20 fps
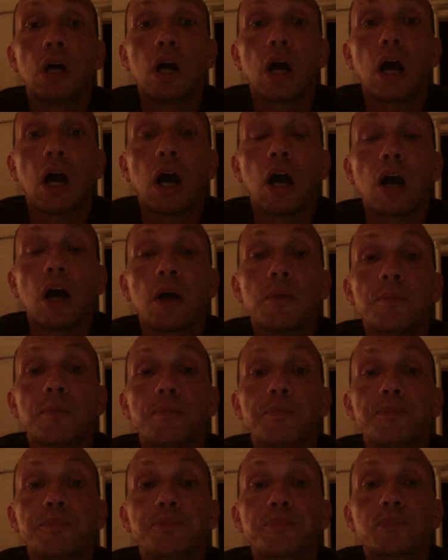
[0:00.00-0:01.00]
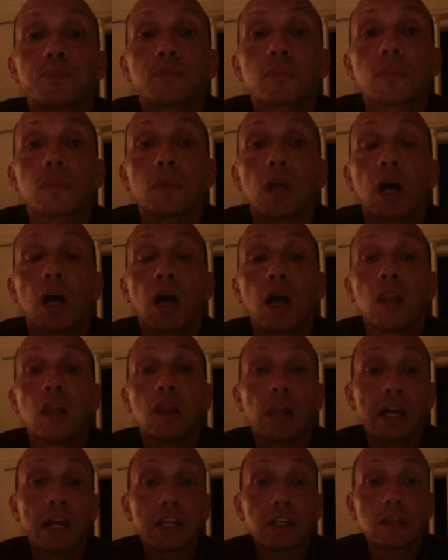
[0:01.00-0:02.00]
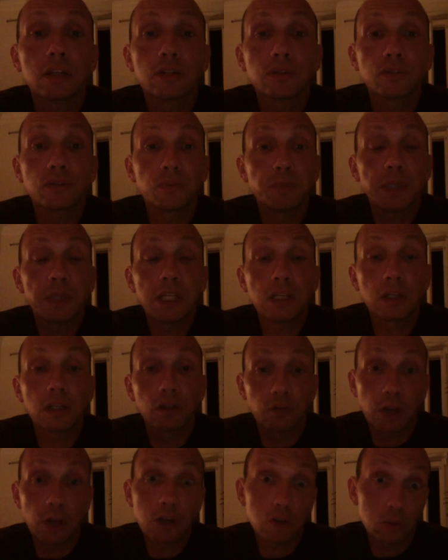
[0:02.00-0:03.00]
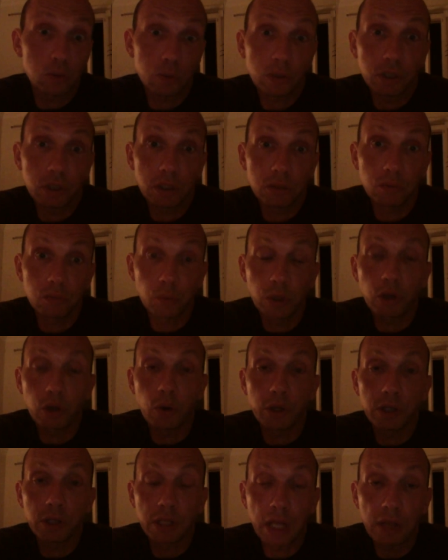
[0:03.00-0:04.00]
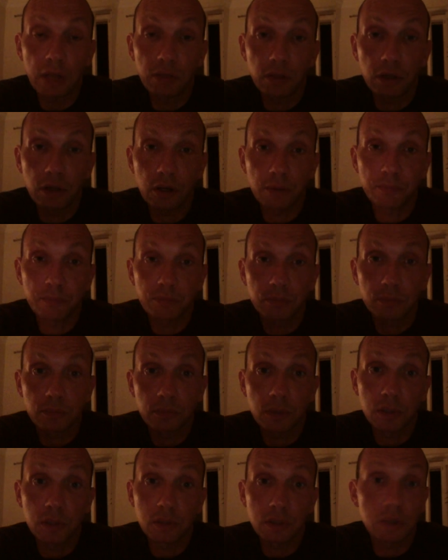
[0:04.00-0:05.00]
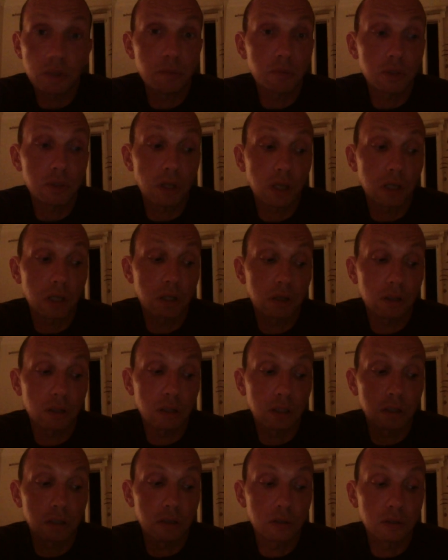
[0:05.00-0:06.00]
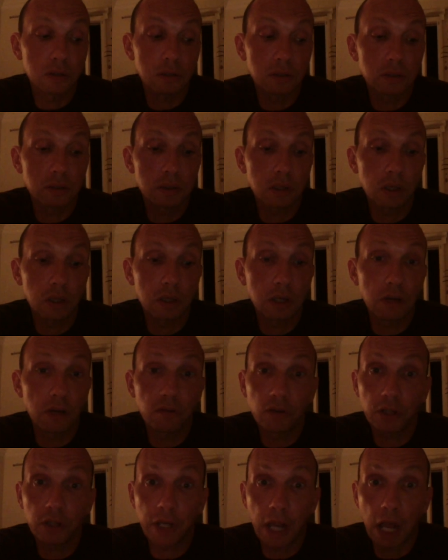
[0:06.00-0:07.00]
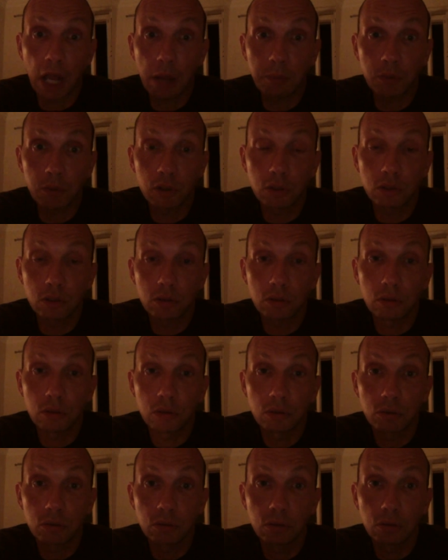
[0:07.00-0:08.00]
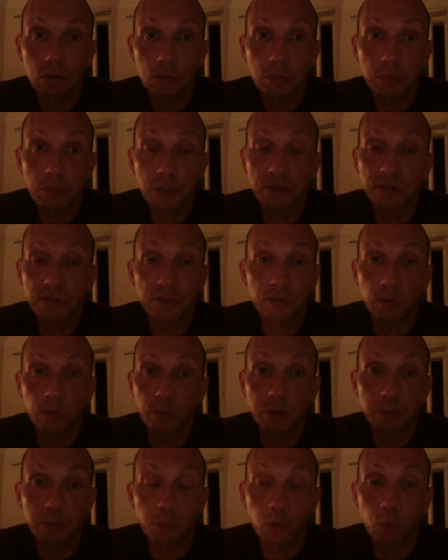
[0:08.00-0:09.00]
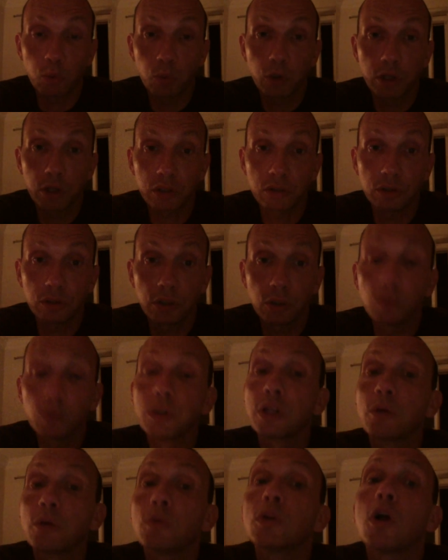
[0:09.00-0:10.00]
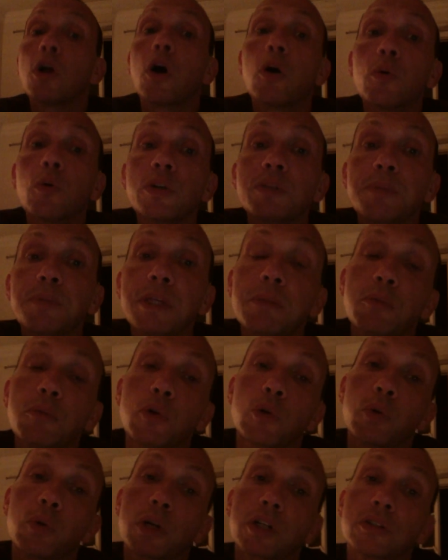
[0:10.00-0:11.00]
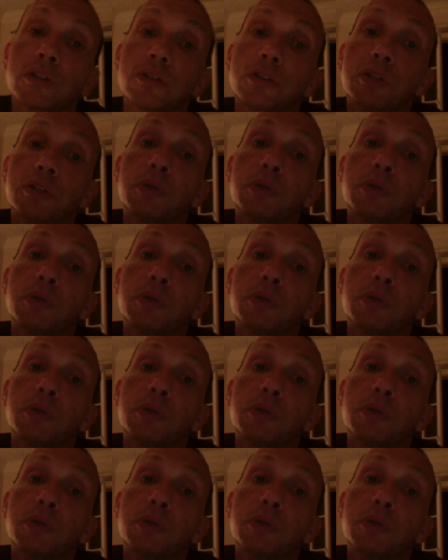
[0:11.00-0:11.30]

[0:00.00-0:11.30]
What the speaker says: a lightness of being. Eventually, we're going to get there. And it seems like it's never going to happen, because there's always more work to do, and there will always be more work to do.